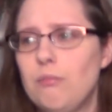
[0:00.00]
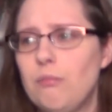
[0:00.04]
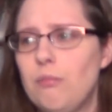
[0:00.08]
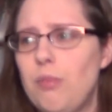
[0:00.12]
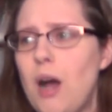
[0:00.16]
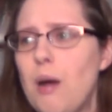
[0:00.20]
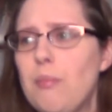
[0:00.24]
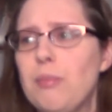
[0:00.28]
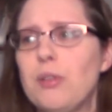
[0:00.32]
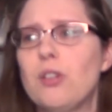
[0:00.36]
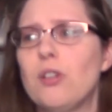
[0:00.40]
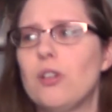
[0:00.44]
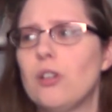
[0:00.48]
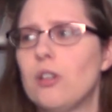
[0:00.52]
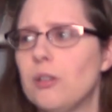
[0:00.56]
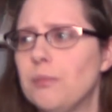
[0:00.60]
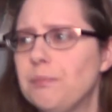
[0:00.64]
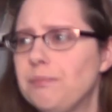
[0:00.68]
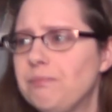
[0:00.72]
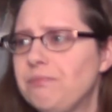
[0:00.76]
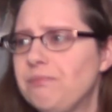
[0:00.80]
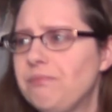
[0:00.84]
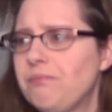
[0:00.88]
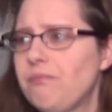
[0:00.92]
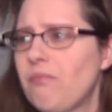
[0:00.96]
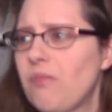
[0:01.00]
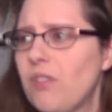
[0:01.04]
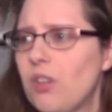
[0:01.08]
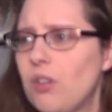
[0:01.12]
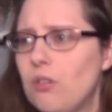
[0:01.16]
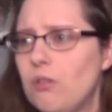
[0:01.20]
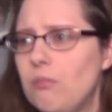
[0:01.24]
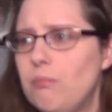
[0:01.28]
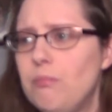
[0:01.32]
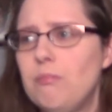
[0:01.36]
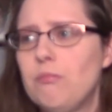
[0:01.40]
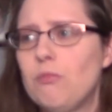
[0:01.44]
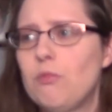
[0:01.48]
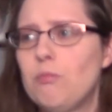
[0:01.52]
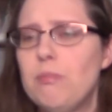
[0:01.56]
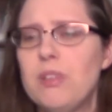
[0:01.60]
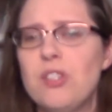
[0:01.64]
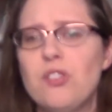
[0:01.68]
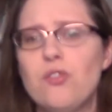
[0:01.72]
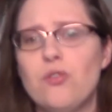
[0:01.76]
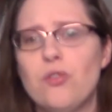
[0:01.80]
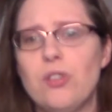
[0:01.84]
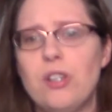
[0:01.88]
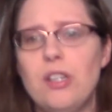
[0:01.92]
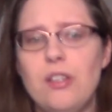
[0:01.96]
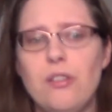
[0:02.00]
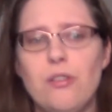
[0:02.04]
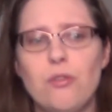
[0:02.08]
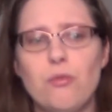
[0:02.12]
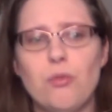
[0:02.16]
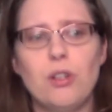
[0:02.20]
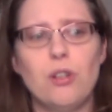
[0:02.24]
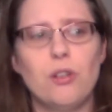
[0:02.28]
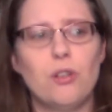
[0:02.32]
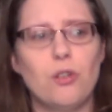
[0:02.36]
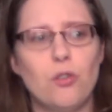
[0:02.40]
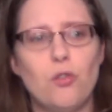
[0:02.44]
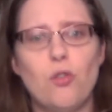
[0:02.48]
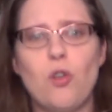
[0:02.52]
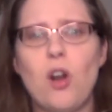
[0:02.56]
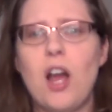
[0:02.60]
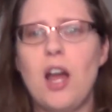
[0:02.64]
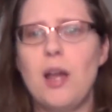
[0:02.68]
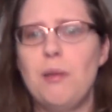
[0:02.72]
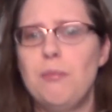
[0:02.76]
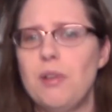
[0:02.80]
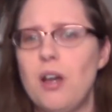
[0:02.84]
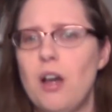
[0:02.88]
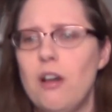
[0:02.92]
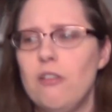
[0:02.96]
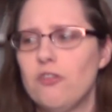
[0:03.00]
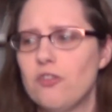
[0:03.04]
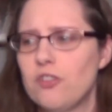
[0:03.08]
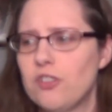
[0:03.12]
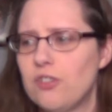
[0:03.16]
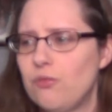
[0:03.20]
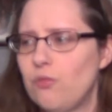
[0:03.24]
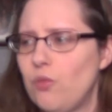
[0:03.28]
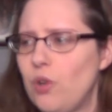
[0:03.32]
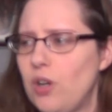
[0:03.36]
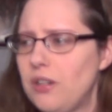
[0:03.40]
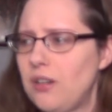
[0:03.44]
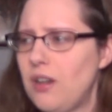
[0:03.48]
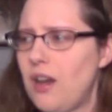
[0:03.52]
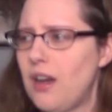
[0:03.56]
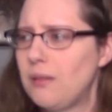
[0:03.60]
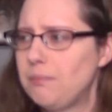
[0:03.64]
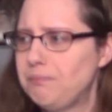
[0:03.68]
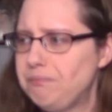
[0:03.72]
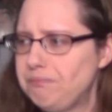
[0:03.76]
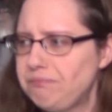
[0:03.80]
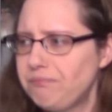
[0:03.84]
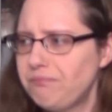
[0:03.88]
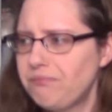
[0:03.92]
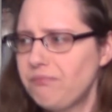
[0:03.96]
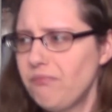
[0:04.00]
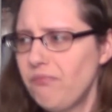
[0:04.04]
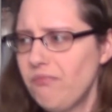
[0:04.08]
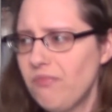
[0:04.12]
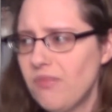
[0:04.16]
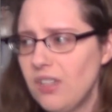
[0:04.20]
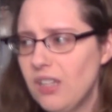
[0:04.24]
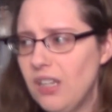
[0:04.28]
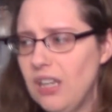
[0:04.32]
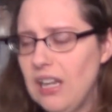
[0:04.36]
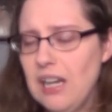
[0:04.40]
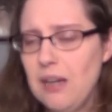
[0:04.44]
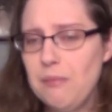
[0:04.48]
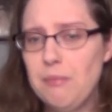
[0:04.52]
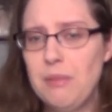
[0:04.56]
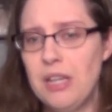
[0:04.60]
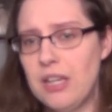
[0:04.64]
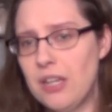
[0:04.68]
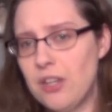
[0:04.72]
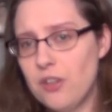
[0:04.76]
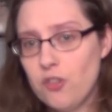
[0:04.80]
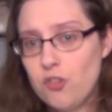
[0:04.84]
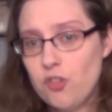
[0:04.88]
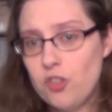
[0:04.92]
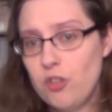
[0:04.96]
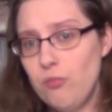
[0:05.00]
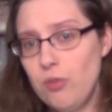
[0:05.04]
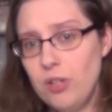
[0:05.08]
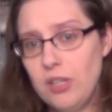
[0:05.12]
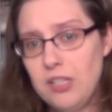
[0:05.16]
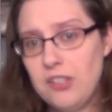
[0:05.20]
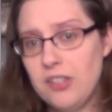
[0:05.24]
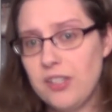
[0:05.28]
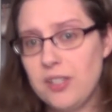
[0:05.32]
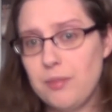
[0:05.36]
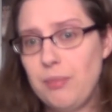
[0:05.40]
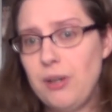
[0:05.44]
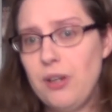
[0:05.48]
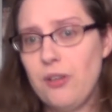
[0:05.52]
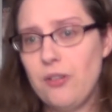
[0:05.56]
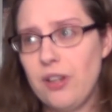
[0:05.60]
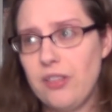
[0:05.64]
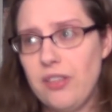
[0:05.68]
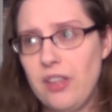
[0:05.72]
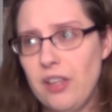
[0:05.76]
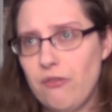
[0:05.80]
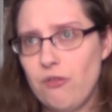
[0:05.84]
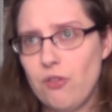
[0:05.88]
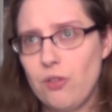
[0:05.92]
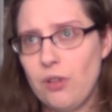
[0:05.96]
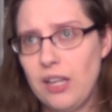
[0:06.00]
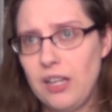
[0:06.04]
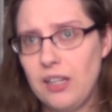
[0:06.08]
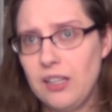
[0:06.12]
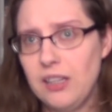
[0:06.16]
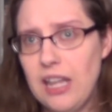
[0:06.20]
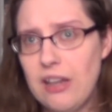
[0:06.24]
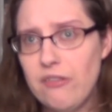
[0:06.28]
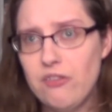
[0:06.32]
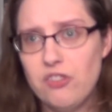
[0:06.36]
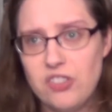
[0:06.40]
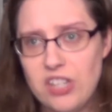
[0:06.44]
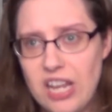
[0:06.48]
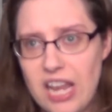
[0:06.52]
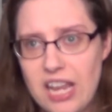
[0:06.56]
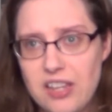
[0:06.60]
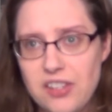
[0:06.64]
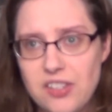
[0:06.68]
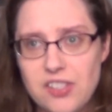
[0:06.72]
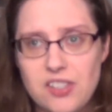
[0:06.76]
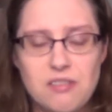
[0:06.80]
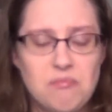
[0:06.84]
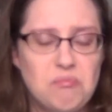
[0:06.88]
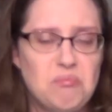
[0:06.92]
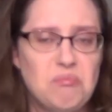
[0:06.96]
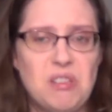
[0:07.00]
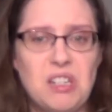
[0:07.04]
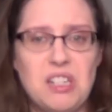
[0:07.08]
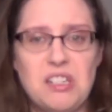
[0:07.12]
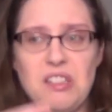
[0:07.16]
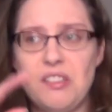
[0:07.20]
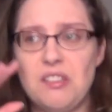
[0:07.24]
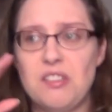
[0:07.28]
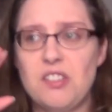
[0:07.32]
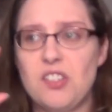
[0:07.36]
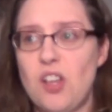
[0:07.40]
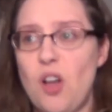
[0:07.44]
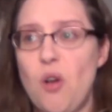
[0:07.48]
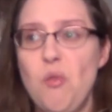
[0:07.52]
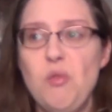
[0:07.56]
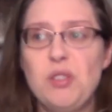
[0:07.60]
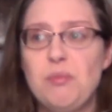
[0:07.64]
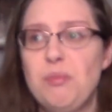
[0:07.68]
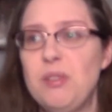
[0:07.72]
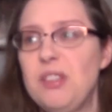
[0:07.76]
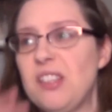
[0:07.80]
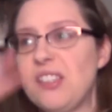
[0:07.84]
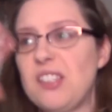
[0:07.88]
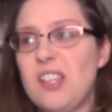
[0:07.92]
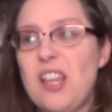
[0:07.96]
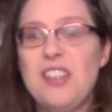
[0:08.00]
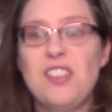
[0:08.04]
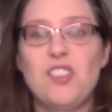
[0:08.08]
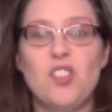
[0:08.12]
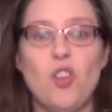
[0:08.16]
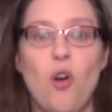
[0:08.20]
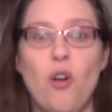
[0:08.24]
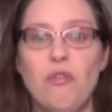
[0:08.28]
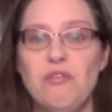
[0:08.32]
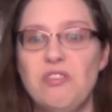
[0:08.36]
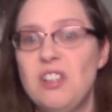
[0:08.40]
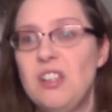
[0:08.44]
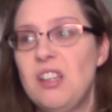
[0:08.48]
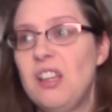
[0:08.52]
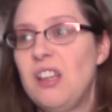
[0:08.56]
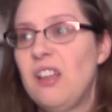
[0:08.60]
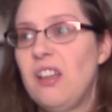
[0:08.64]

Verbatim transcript: popular mystery, thriller, crime novels and whatnot, um, she really disappeared, I think, for like 11 days, and it's always been this unsolved